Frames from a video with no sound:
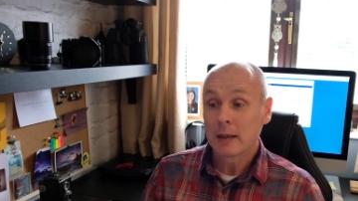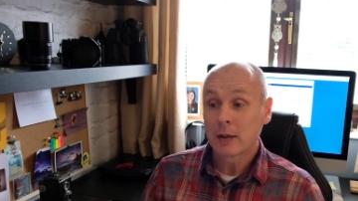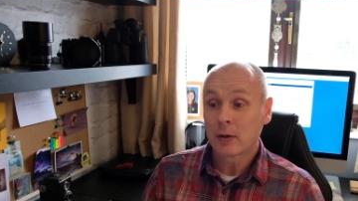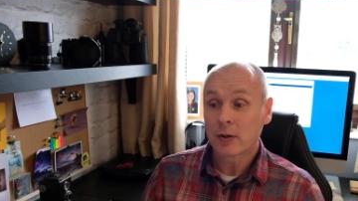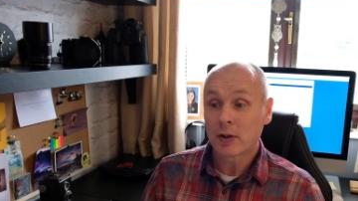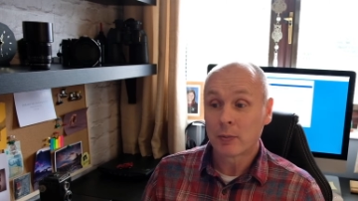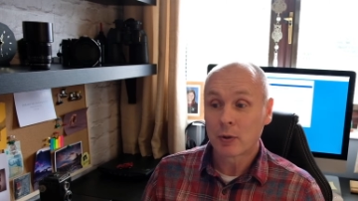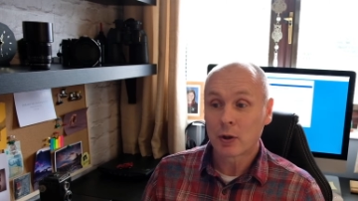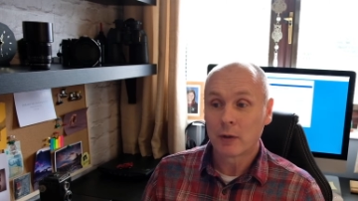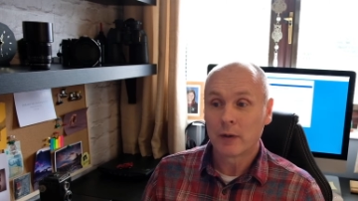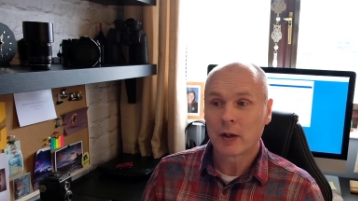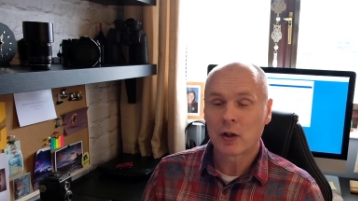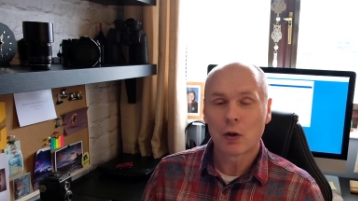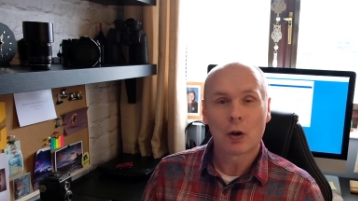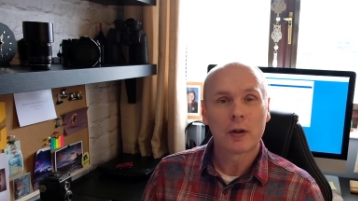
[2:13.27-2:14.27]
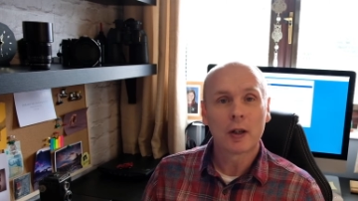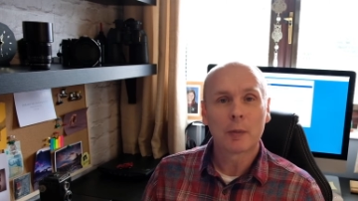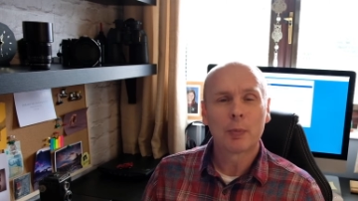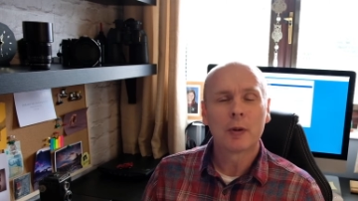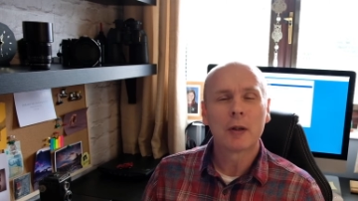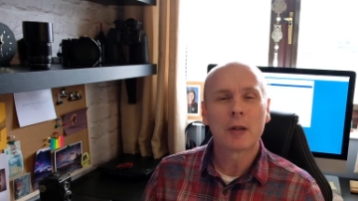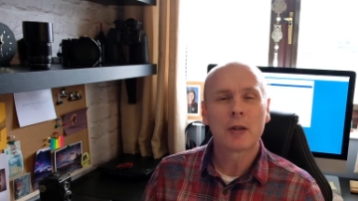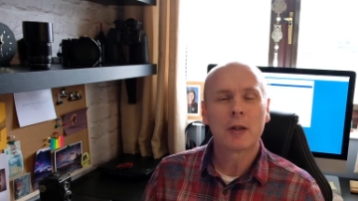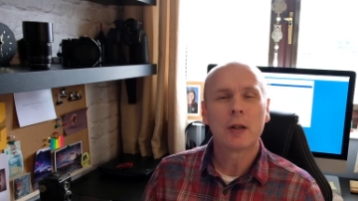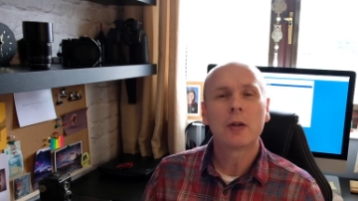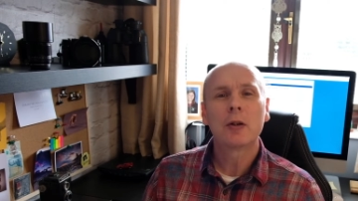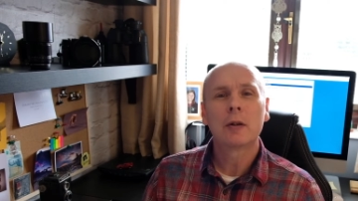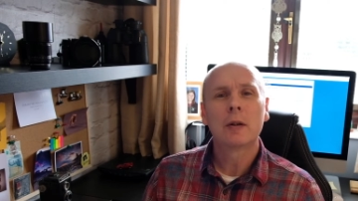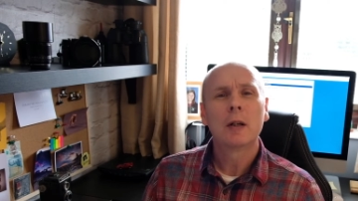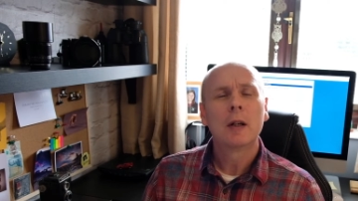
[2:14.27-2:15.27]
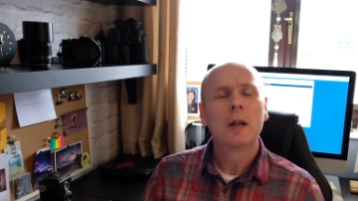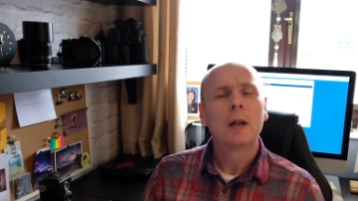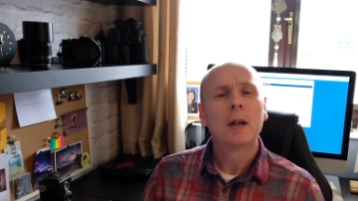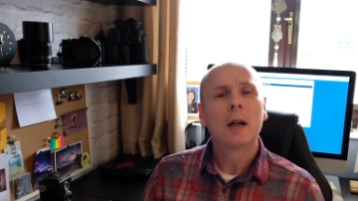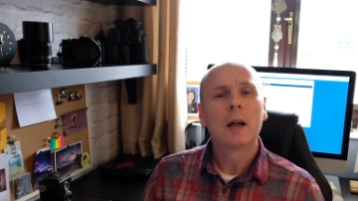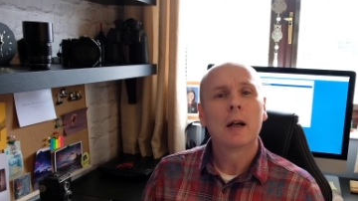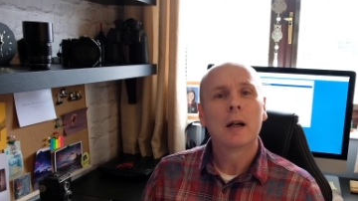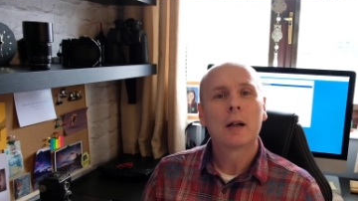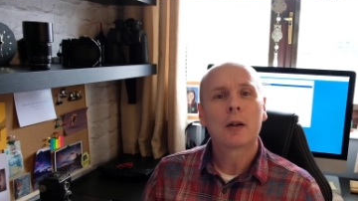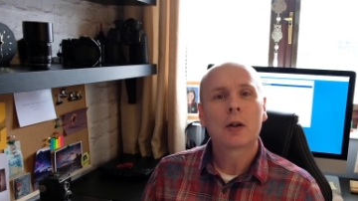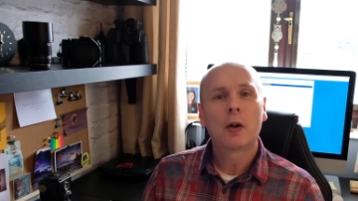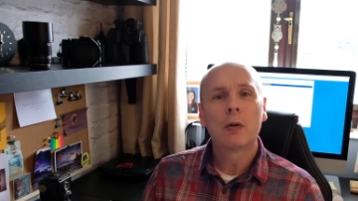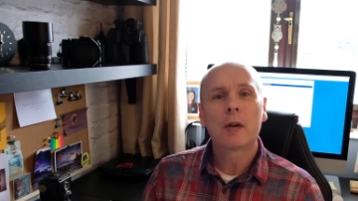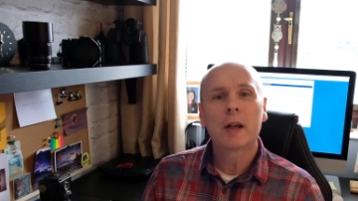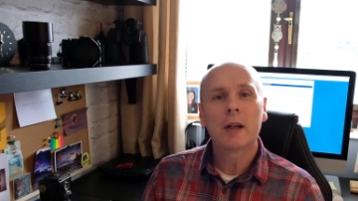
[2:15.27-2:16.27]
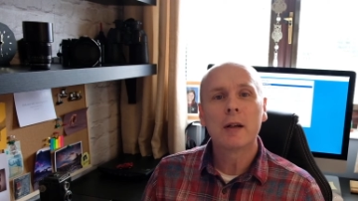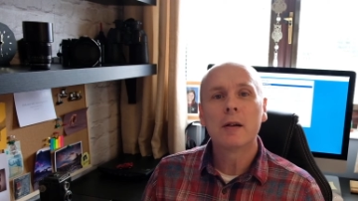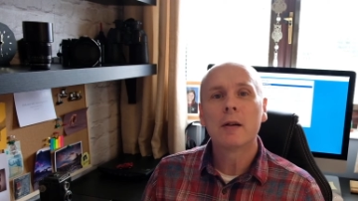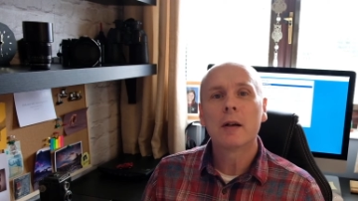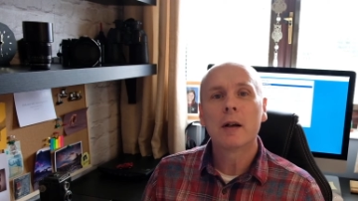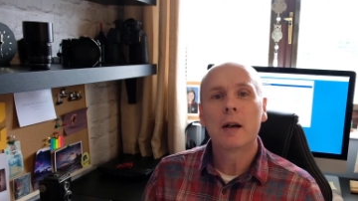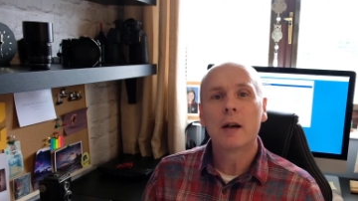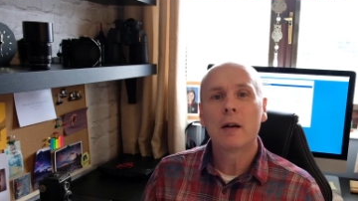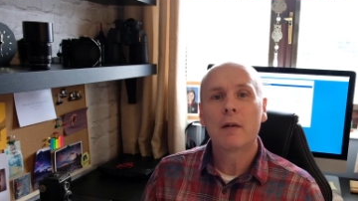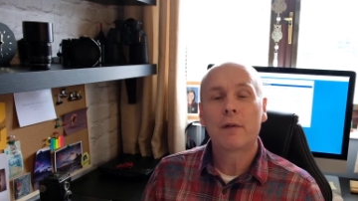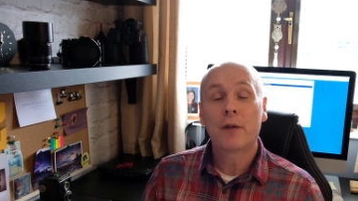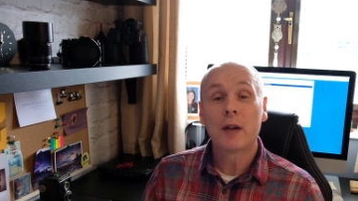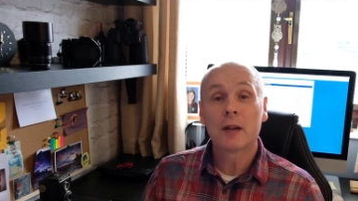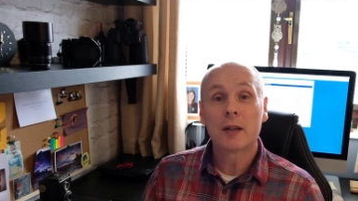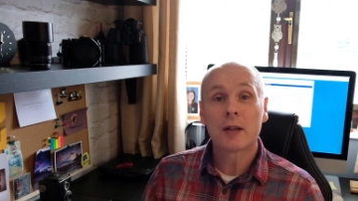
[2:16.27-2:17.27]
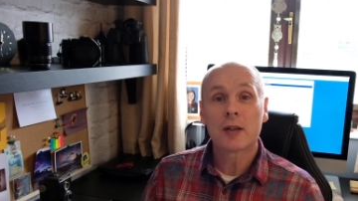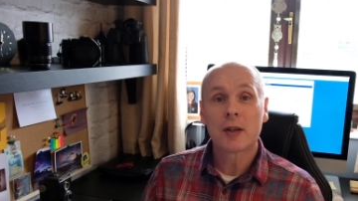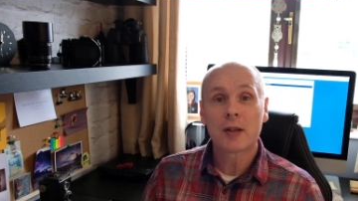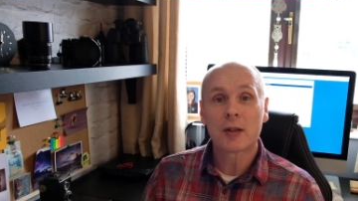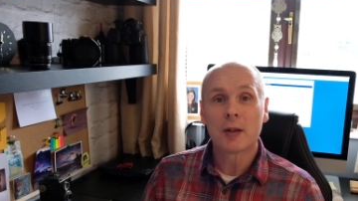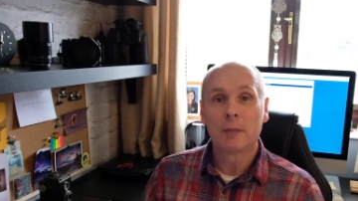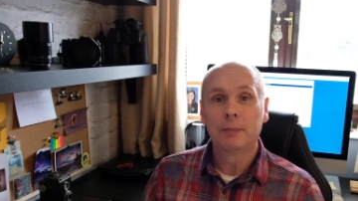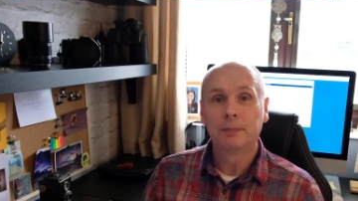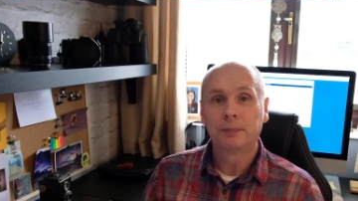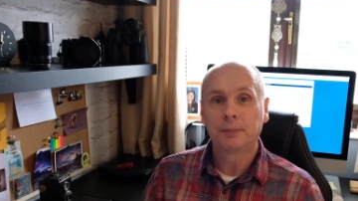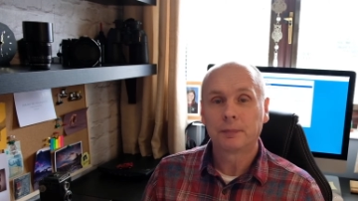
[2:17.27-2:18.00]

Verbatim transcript: got some sort of exotic pronunciation uh, Cokin uh, filter system